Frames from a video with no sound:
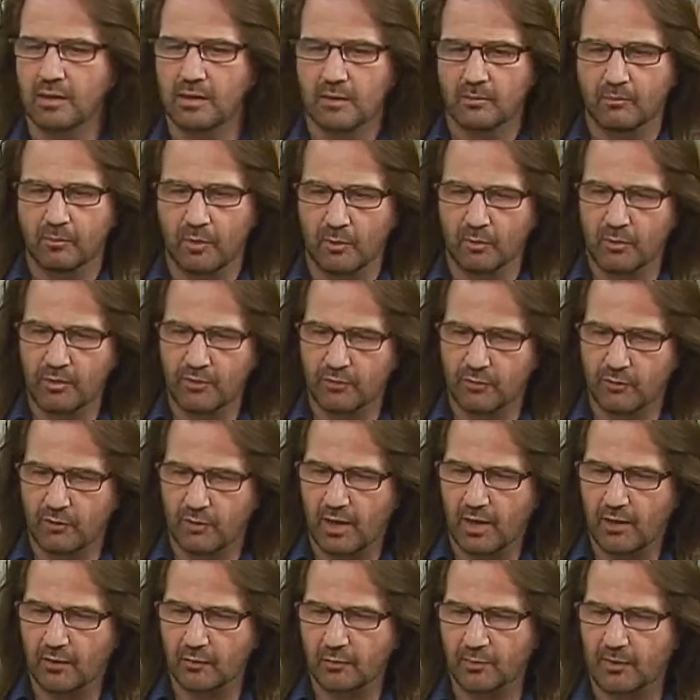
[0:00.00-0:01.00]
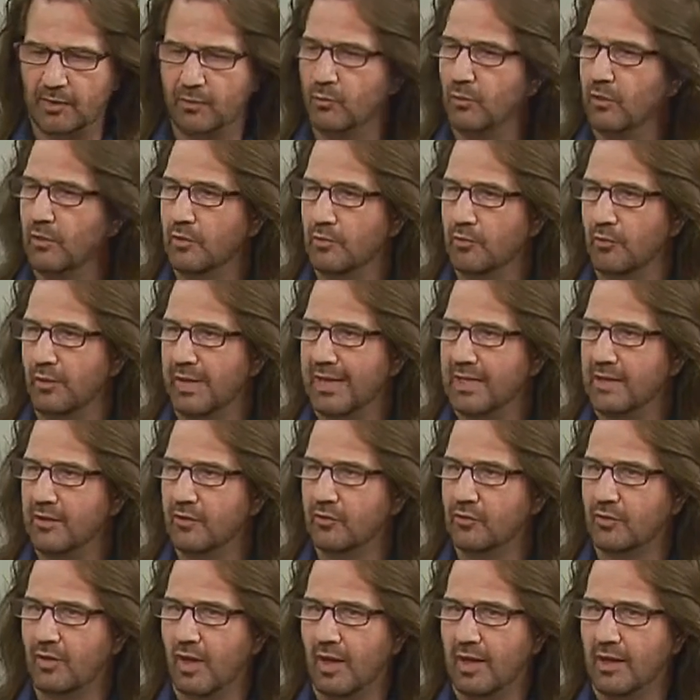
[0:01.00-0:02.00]
But with your husband, was there any
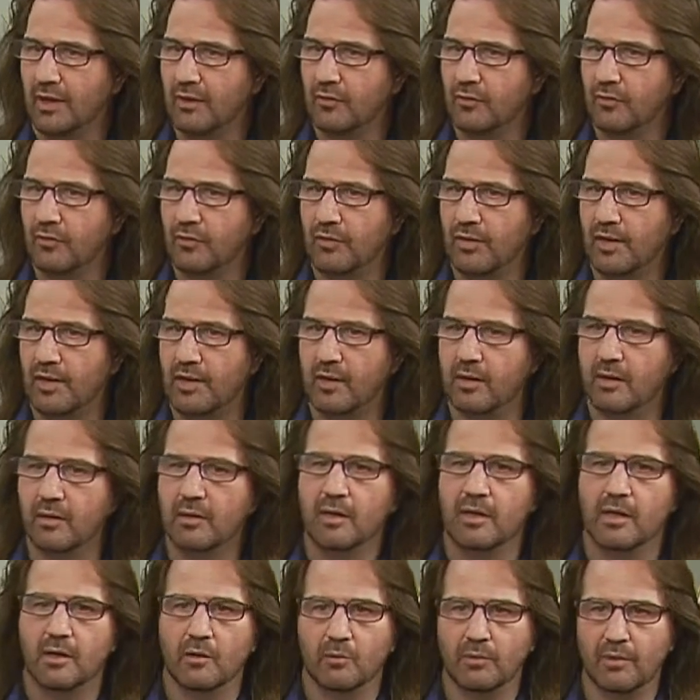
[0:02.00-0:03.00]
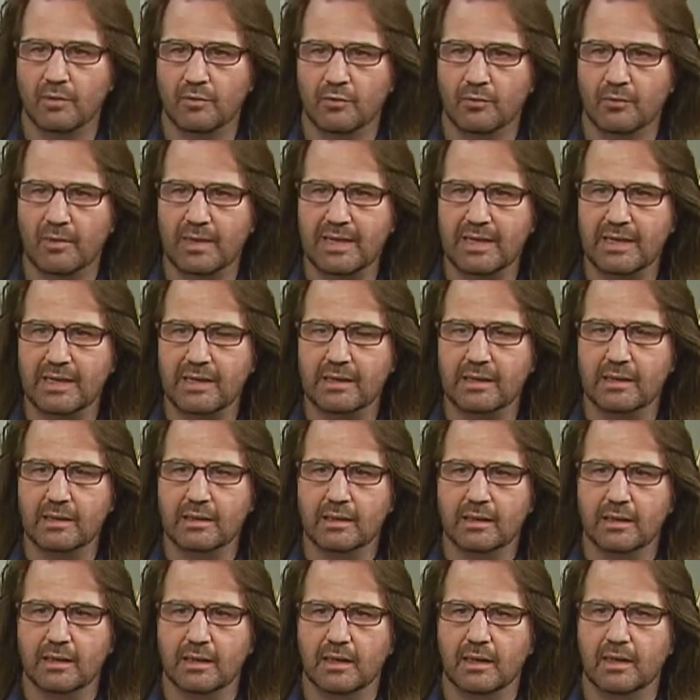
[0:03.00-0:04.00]
signs there? Was there any,
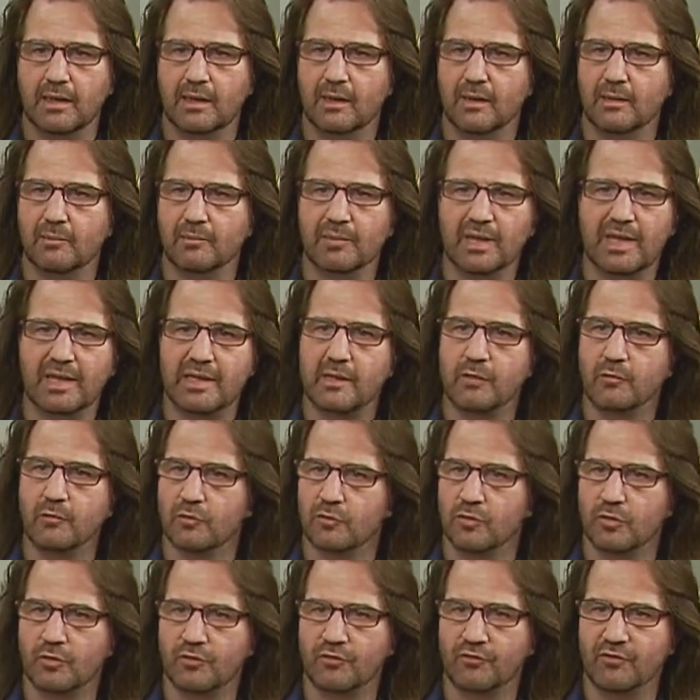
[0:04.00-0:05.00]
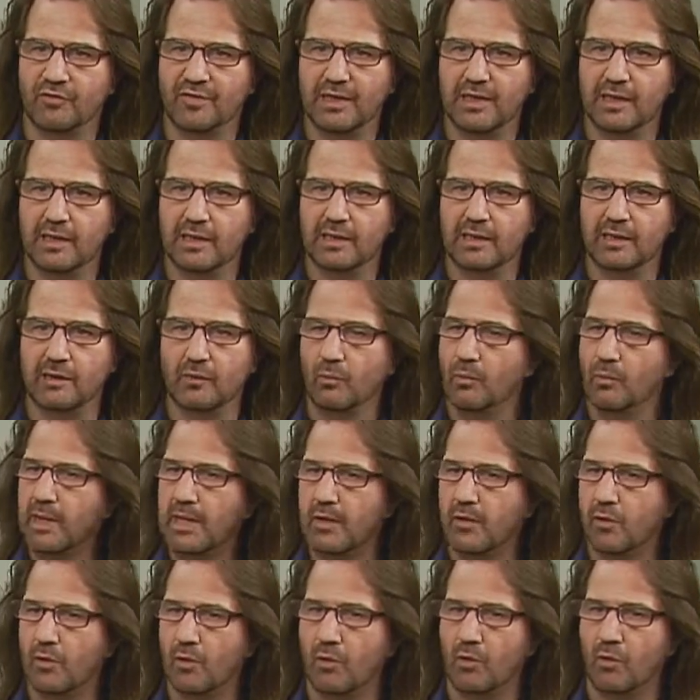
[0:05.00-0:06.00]
like he was just feeling
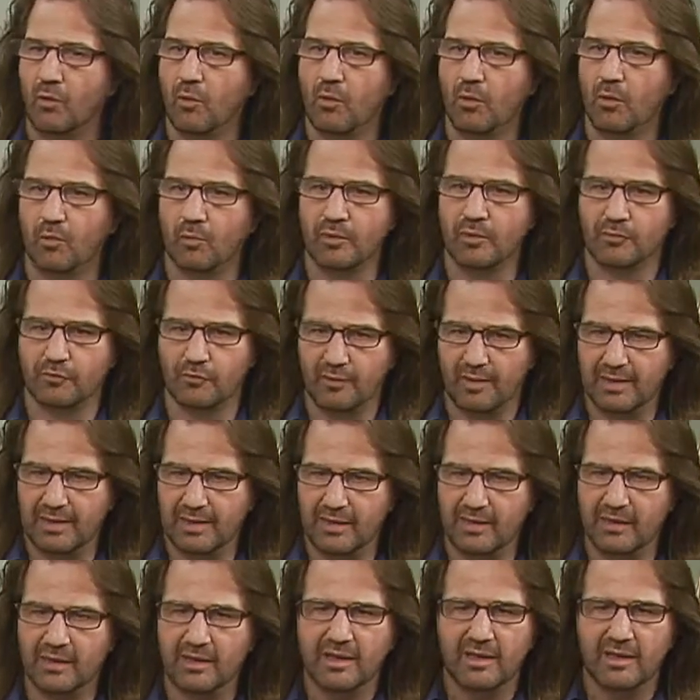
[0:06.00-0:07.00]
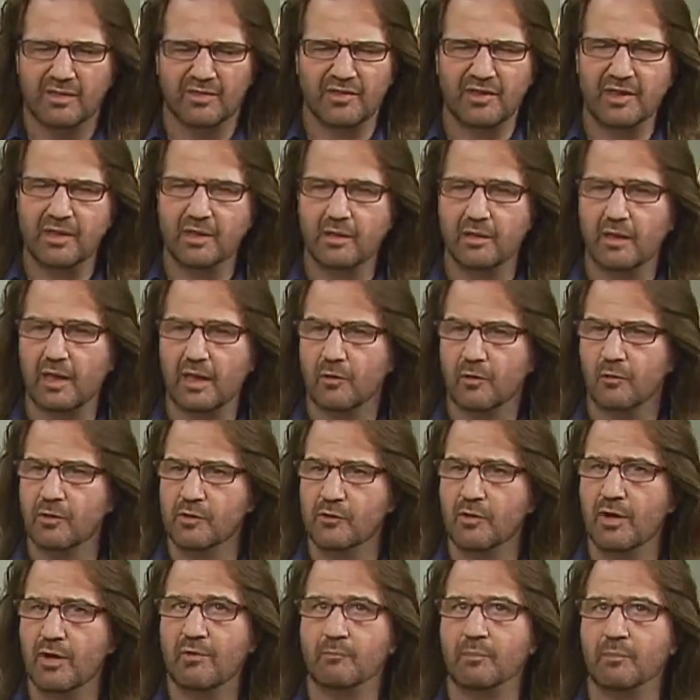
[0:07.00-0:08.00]
weaker, or was there anything like when
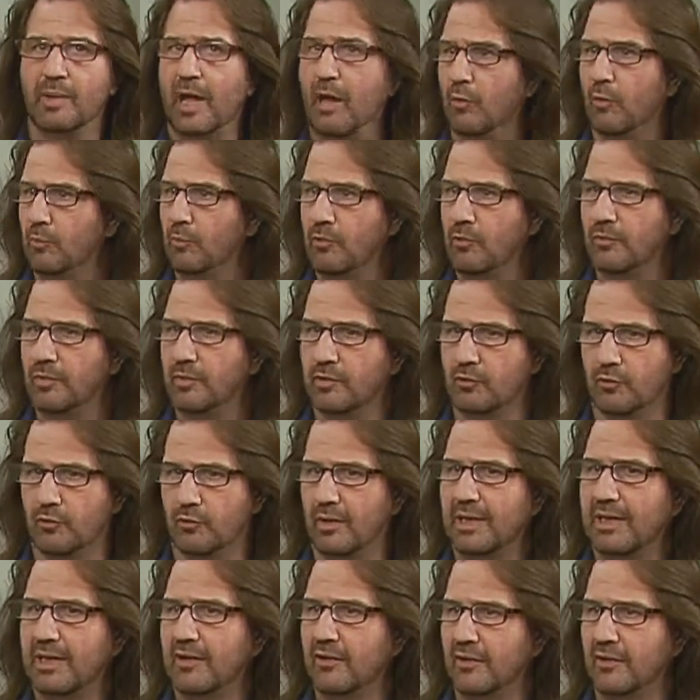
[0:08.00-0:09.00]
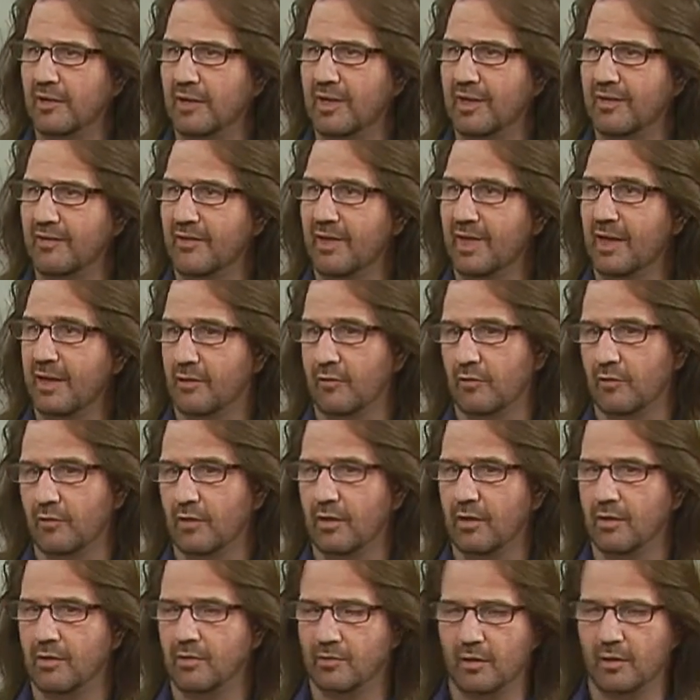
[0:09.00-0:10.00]
you have bowel movements or anything like that? Because
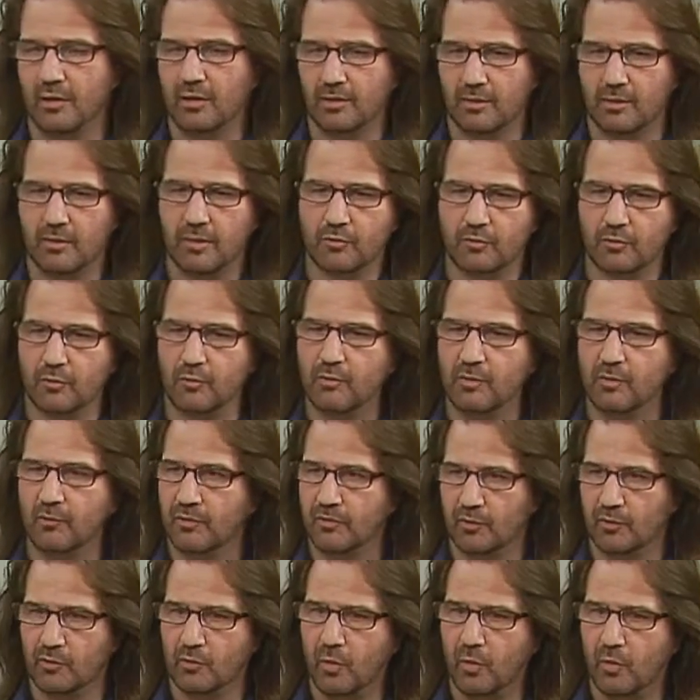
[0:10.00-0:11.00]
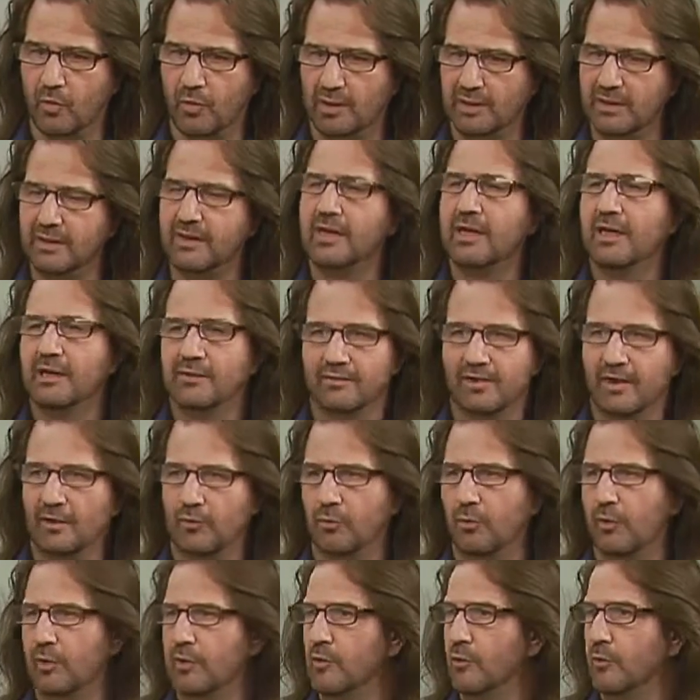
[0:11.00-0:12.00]
assuming with the colon, that's
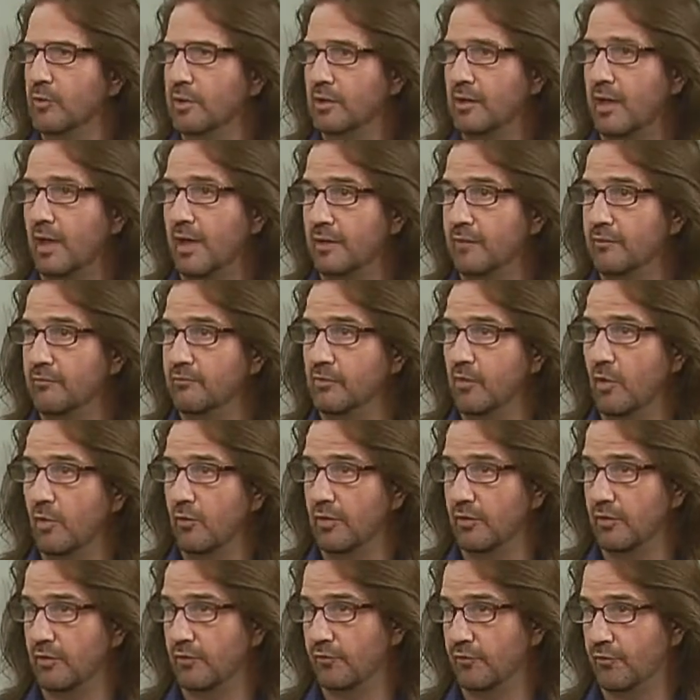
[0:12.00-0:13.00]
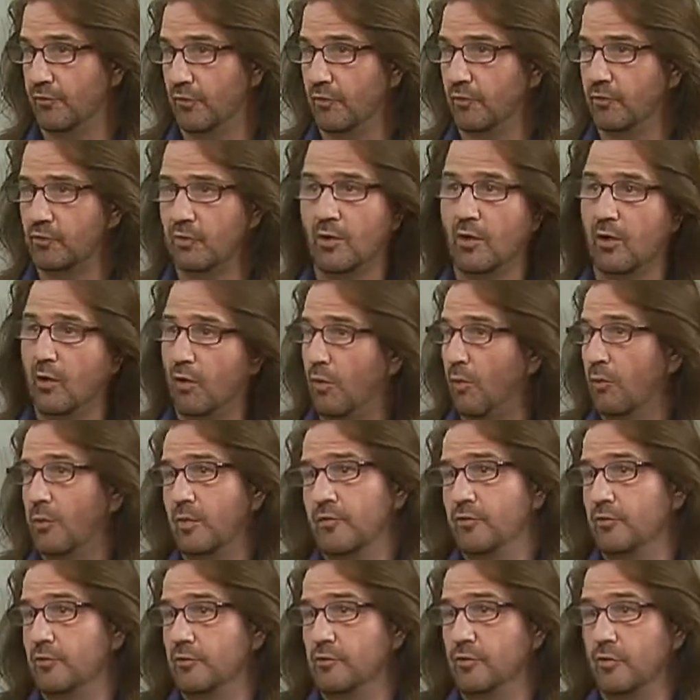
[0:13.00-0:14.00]
where you would kind of notice first, or was
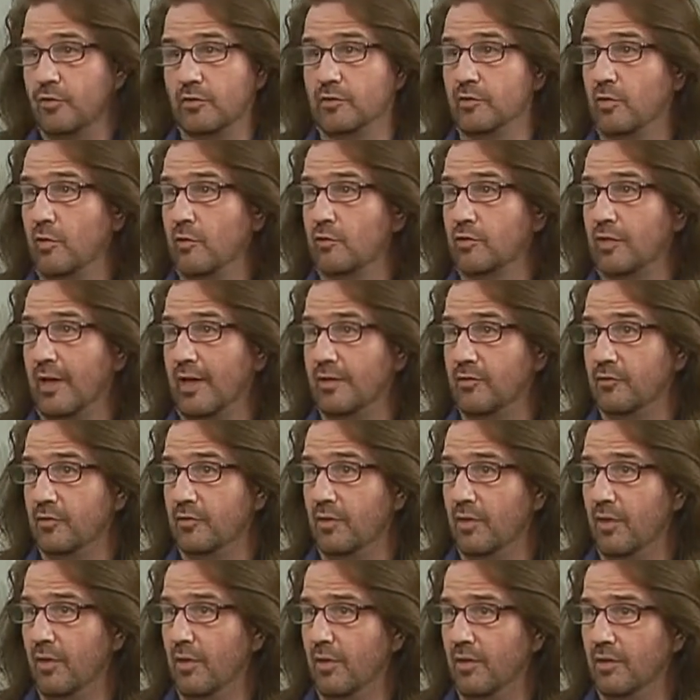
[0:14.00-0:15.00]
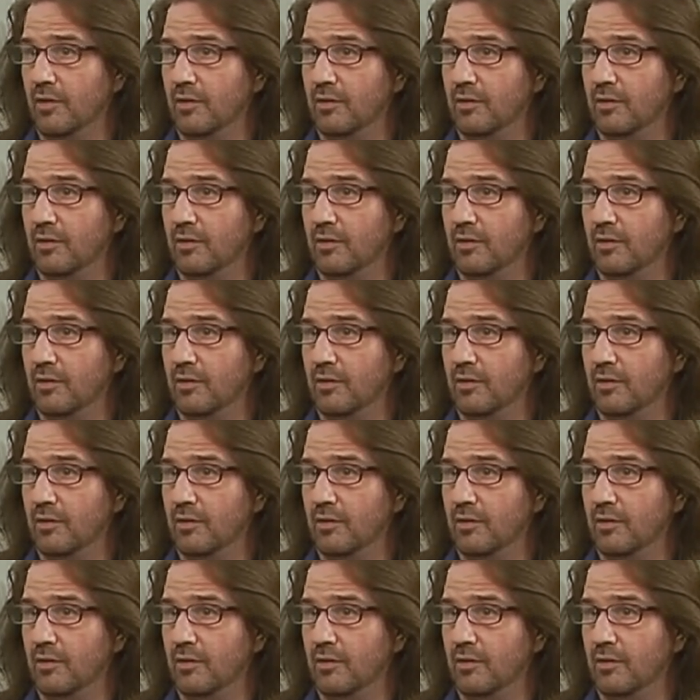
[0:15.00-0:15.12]
there just no signs at all?